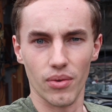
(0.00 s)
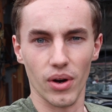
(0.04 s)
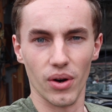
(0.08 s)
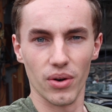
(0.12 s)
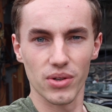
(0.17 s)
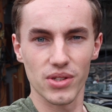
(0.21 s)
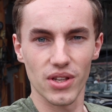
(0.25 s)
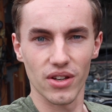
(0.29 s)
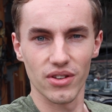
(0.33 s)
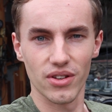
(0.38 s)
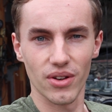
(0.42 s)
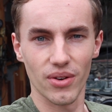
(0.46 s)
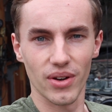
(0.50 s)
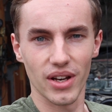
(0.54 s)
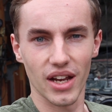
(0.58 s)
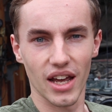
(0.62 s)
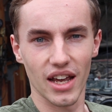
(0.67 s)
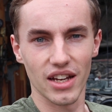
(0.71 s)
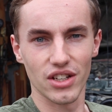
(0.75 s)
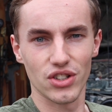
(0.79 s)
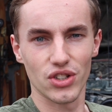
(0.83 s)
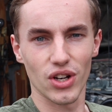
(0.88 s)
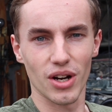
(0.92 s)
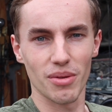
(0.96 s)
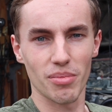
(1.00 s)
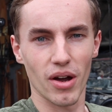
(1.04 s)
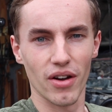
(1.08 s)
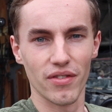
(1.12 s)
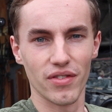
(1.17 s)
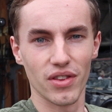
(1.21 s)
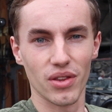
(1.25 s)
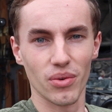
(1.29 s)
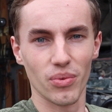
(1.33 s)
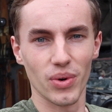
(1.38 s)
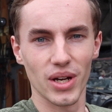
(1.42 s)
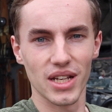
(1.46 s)
also doing a trip
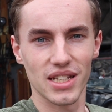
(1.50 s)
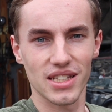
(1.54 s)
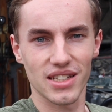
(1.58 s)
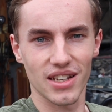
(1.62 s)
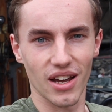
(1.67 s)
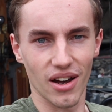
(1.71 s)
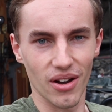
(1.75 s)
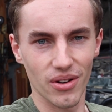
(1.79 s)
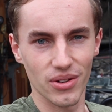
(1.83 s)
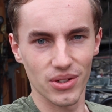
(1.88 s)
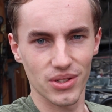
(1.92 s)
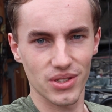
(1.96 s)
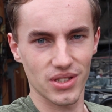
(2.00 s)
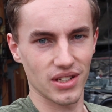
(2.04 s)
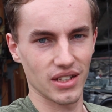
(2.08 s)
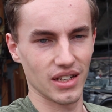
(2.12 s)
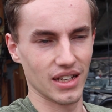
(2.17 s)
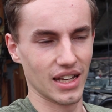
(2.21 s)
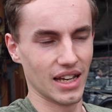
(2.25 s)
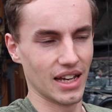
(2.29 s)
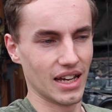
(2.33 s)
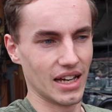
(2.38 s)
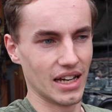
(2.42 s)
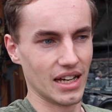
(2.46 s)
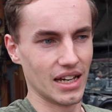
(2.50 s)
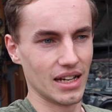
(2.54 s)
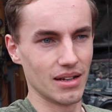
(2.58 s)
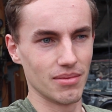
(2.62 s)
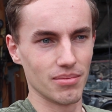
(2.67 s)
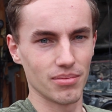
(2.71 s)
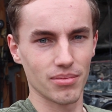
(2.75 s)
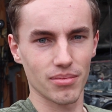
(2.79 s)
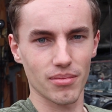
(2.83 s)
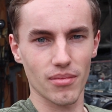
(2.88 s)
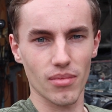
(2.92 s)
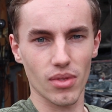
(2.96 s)
over to the west coast
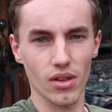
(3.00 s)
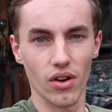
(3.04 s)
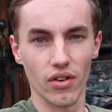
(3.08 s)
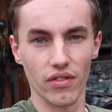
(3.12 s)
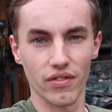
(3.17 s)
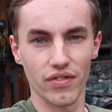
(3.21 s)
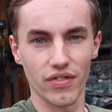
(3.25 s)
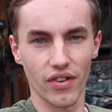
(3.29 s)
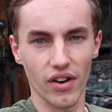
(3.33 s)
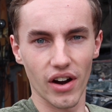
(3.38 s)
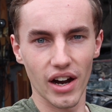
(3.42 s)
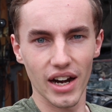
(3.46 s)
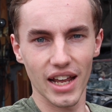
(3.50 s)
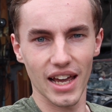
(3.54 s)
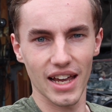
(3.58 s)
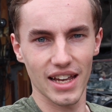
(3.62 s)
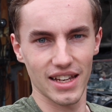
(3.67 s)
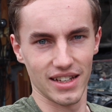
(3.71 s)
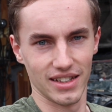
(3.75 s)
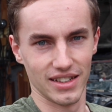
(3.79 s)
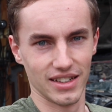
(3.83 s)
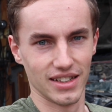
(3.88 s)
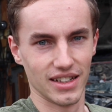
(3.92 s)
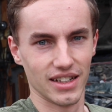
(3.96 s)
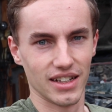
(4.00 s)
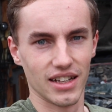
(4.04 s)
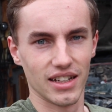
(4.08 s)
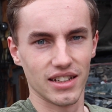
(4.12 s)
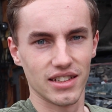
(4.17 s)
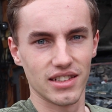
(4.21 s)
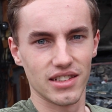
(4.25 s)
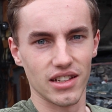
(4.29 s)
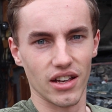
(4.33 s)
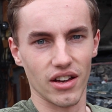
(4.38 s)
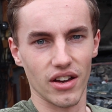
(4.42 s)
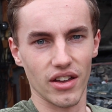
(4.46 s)
on Friday.
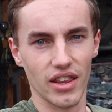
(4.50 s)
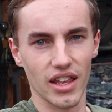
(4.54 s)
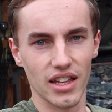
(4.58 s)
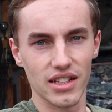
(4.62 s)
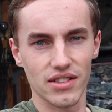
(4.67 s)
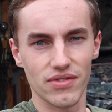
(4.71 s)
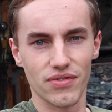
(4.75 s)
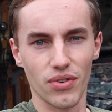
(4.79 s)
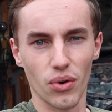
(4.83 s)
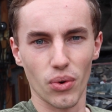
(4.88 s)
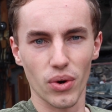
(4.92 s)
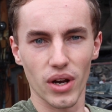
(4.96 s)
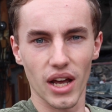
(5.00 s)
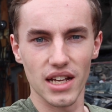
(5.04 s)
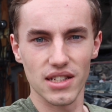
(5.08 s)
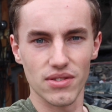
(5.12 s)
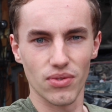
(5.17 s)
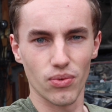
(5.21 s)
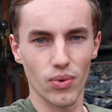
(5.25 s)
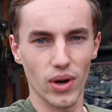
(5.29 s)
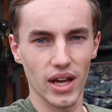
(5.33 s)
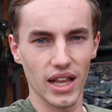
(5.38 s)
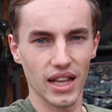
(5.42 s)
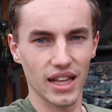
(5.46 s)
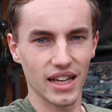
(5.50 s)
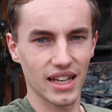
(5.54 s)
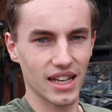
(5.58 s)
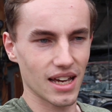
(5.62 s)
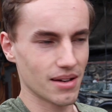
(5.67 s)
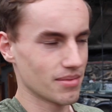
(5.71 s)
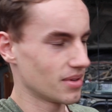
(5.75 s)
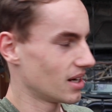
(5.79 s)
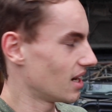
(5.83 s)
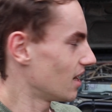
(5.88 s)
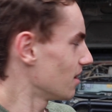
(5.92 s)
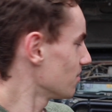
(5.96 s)
So that's 4 days of wheeling
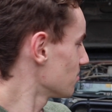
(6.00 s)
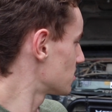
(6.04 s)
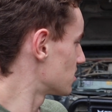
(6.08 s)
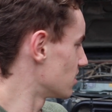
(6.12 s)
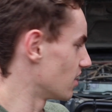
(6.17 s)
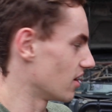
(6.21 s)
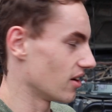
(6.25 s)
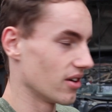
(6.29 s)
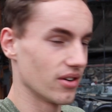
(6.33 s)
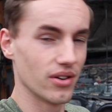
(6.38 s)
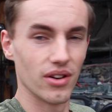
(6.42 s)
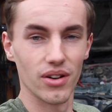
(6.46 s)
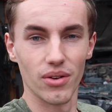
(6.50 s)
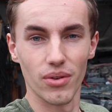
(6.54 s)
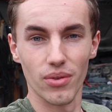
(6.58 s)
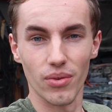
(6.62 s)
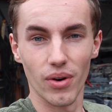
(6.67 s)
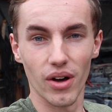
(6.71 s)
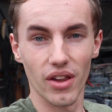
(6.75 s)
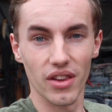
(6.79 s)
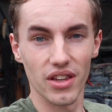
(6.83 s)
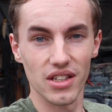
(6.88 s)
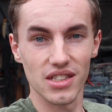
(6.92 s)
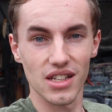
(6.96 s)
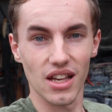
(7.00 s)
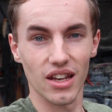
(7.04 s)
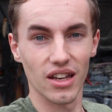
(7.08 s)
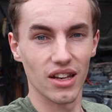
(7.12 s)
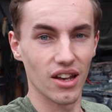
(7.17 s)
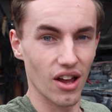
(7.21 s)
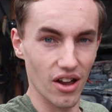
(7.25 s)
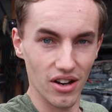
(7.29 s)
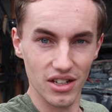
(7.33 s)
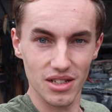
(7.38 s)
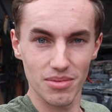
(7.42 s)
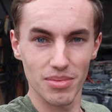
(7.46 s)
coming up. So while there's a
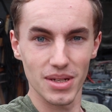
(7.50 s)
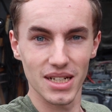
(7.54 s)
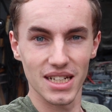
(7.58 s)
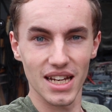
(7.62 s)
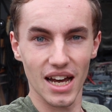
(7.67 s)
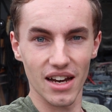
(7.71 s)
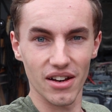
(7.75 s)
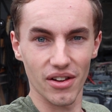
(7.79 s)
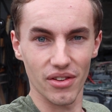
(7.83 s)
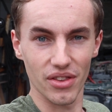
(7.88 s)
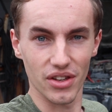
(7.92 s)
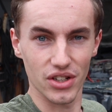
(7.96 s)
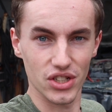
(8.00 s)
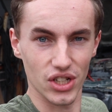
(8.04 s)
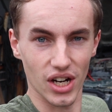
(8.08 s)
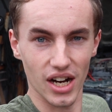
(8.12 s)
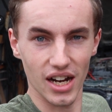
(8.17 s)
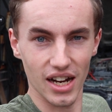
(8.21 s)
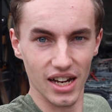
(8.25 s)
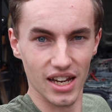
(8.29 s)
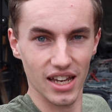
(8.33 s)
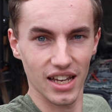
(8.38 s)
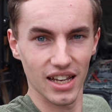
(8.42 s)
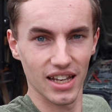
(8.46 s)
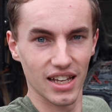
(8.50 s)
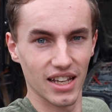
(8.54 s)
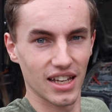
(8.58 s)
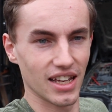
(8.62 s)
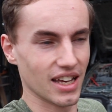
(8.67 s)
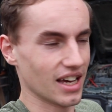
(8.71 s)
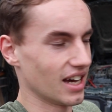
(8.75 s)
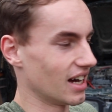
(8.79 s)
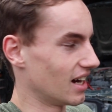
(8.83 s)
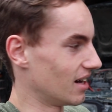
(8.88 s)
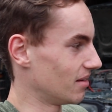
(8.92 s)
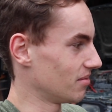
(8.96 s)
lot to be done on the truck,
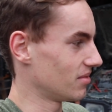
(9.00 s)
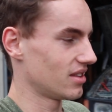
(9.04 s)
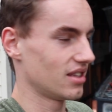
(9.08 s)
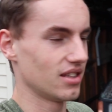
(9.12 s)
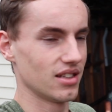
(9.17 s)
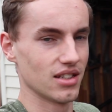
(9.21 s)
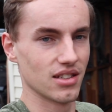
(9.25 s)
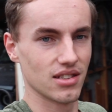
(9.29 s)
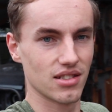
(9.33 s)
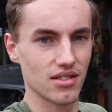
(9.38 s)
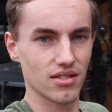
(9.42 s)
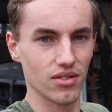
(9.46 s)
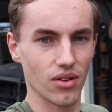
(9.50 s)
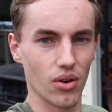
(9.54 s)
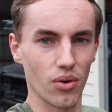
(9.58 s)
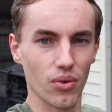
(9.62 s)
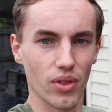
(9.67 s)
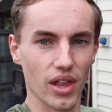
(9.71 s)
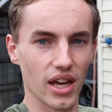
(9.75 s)
there's all